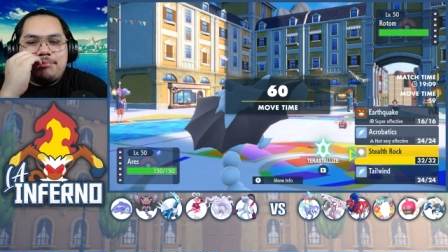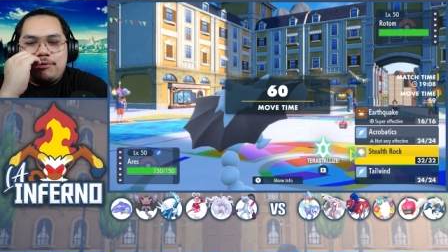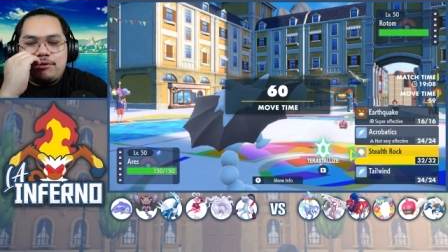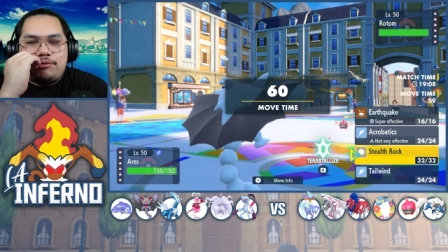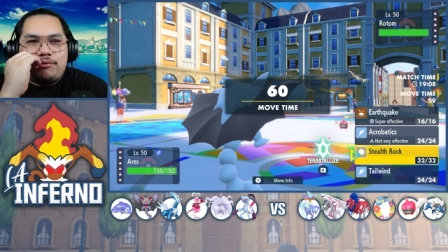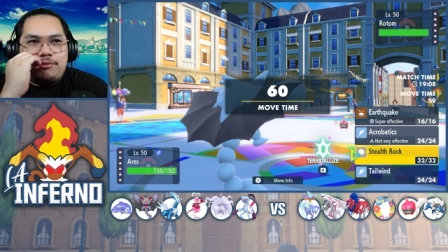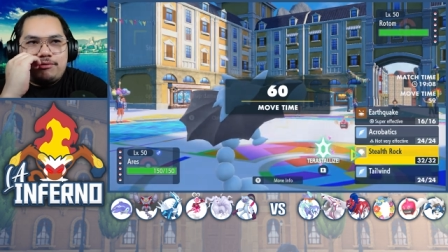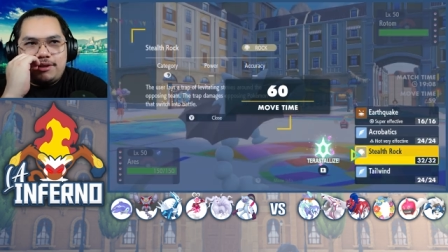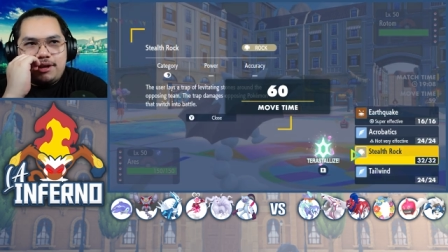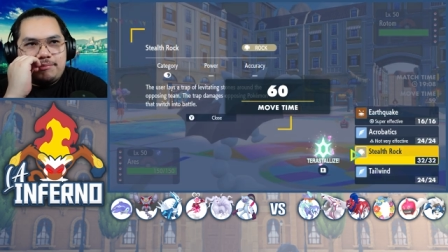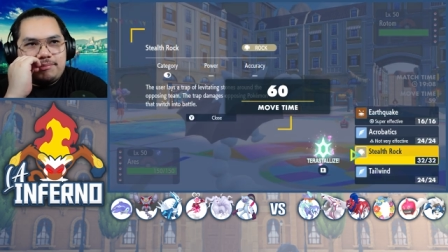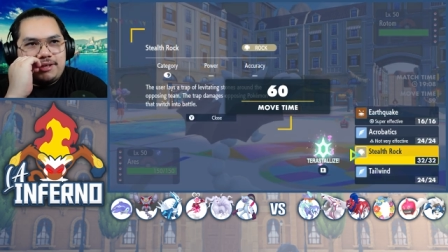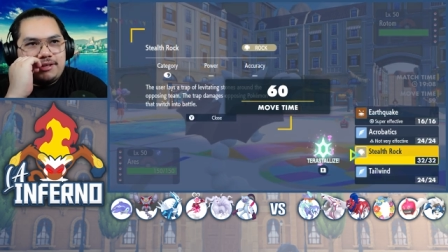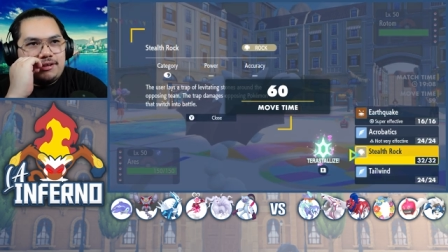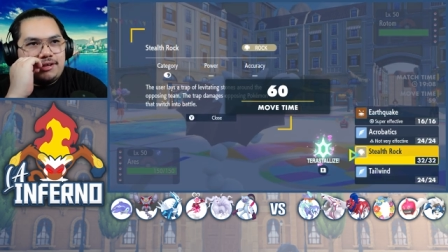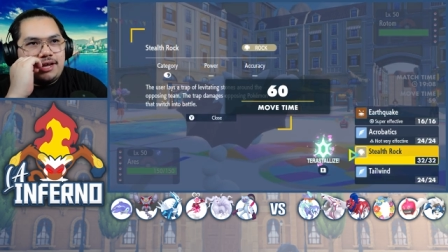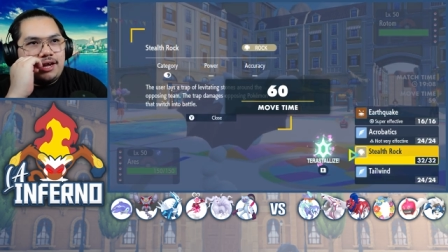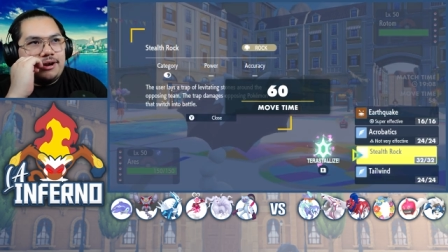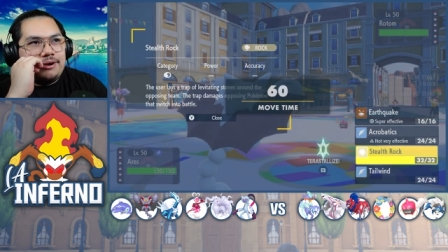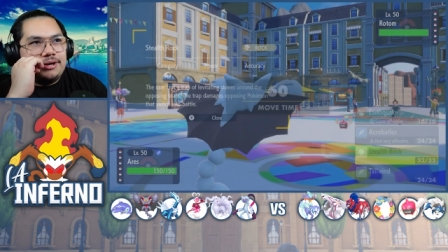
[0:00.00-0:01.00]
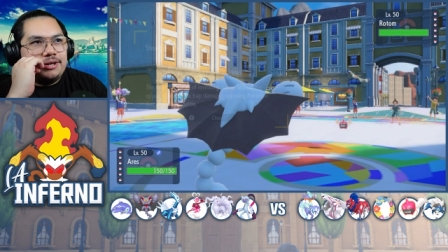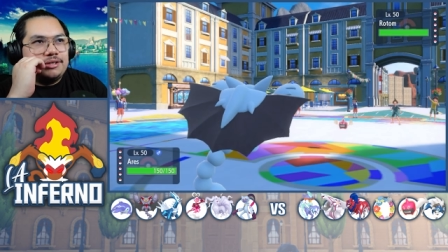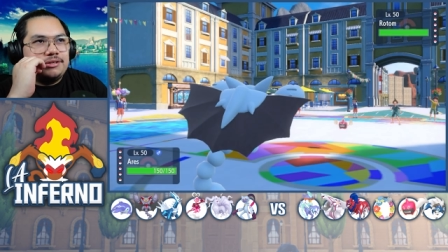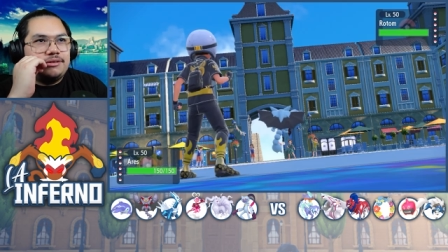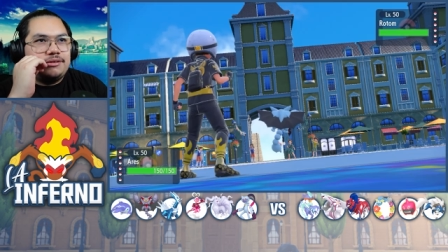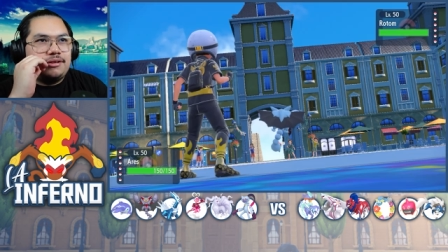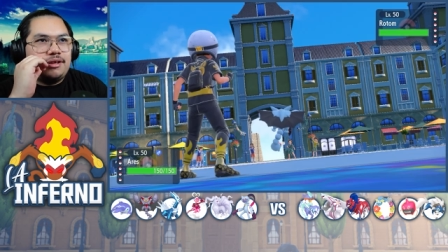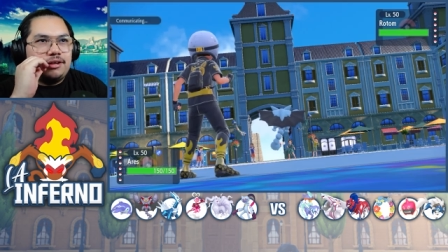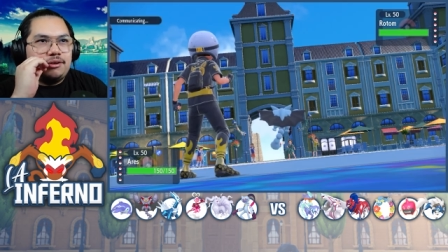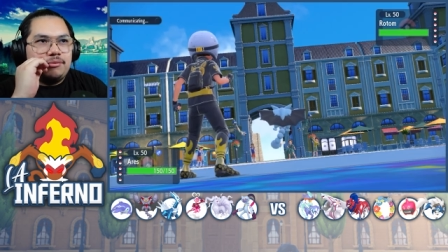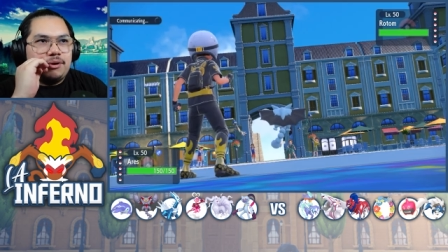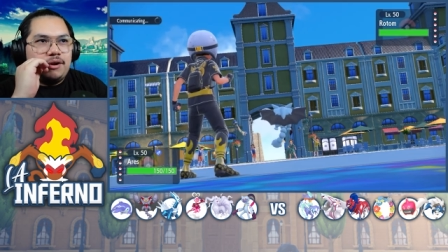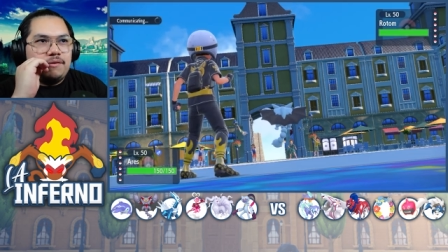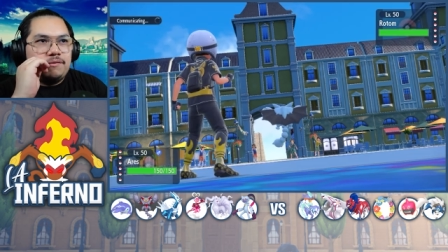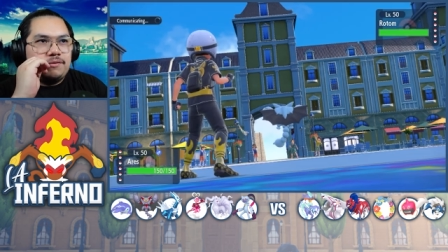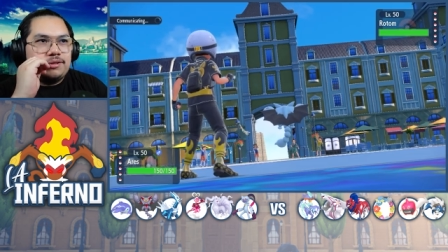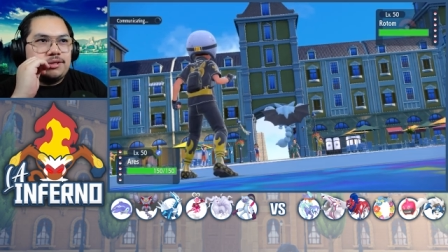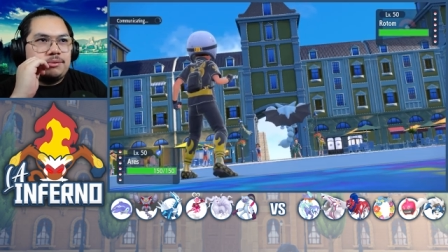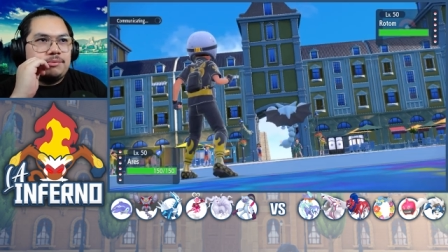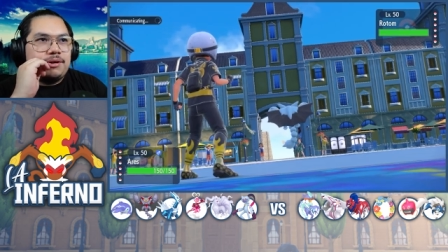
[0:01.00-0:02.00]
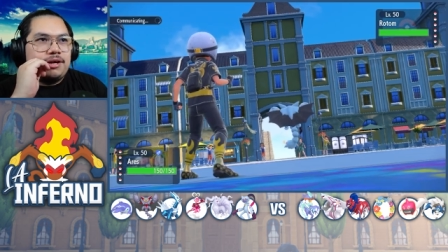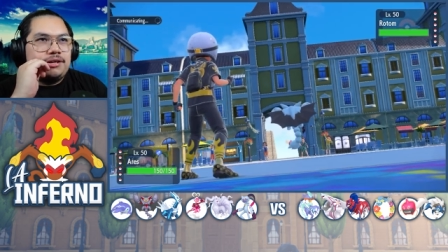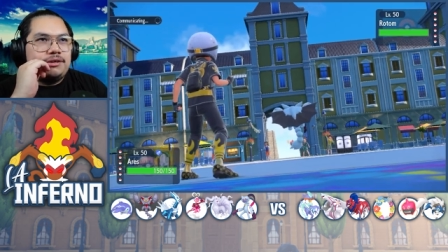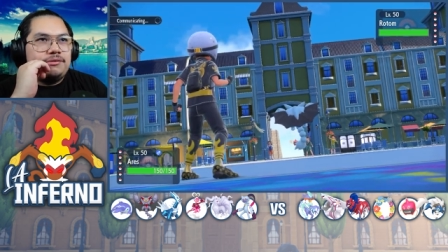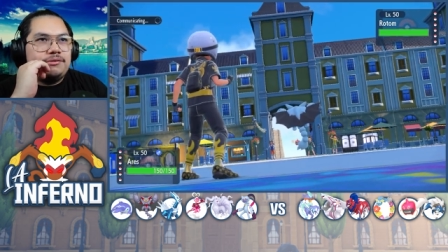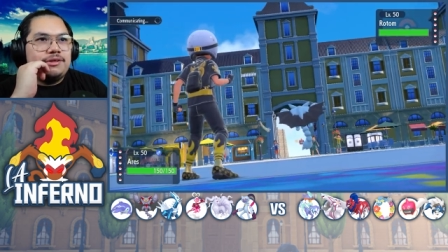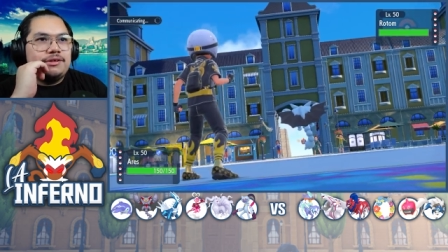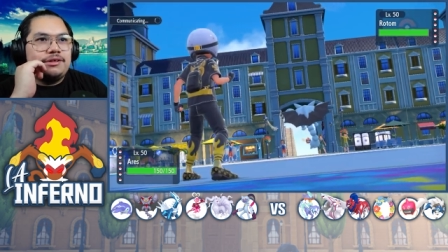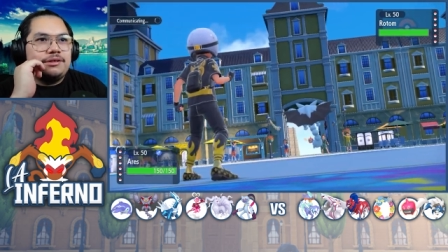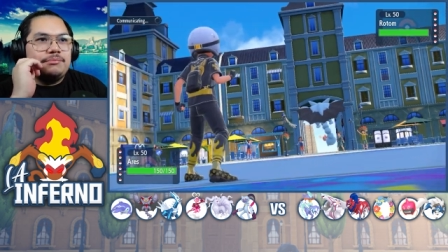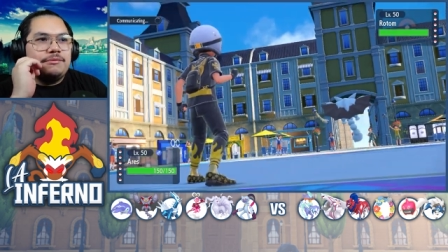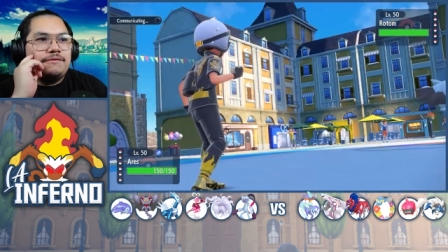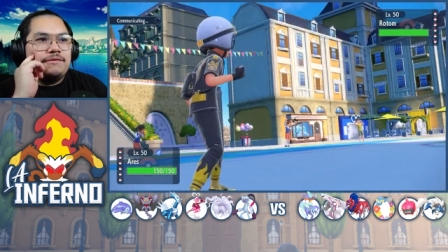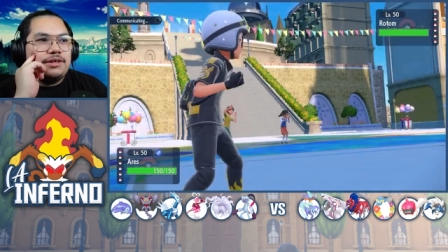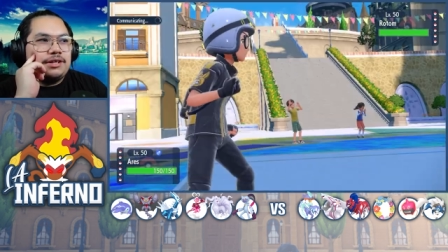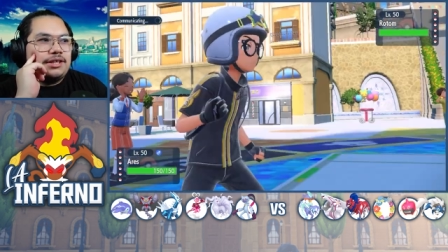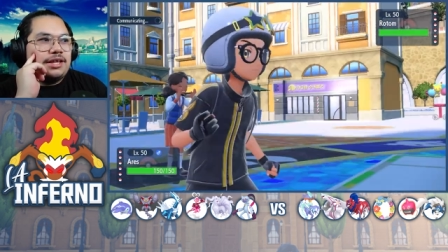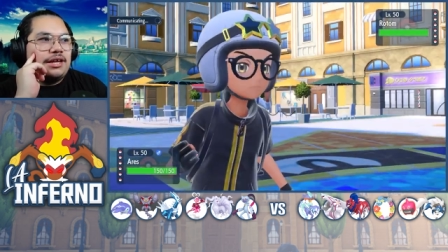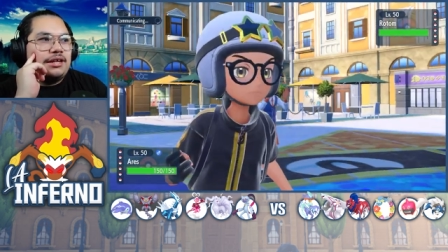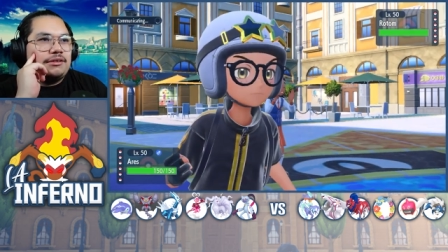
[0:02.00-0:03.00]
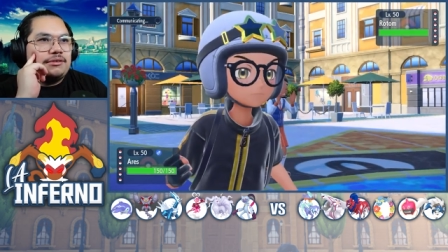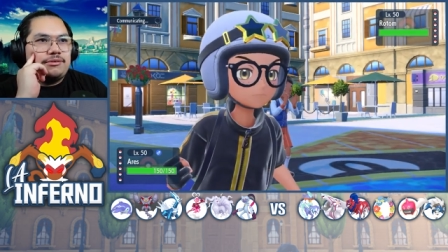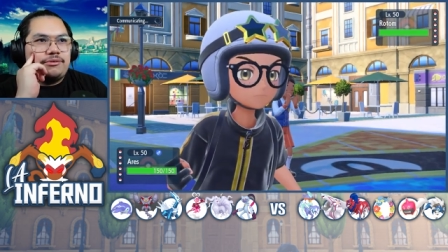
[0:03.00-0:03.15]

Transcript: Most Rotoms carry Thunder Wave or some kind of utility move like that,